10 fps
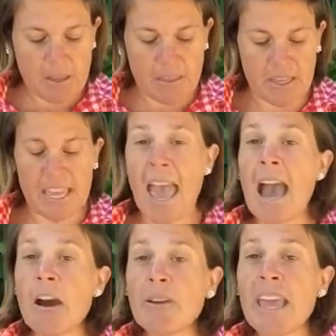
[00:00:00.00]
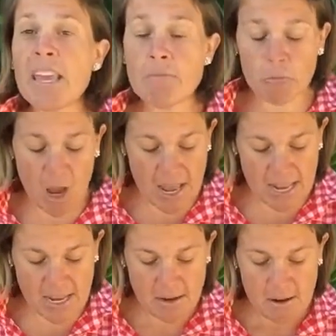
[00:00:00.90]
The cow came
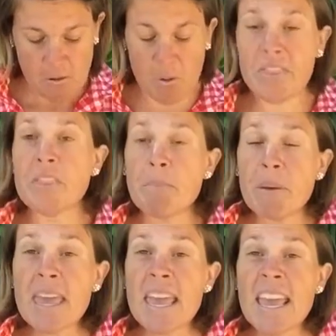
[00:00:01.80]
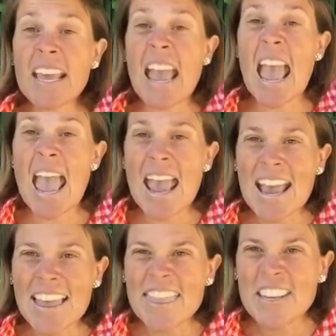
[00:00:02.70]
running with the pig
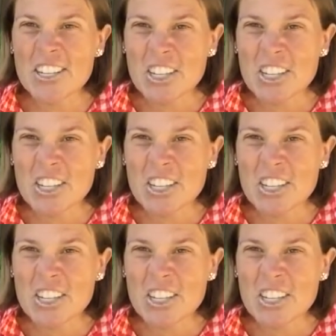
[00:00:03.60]
and the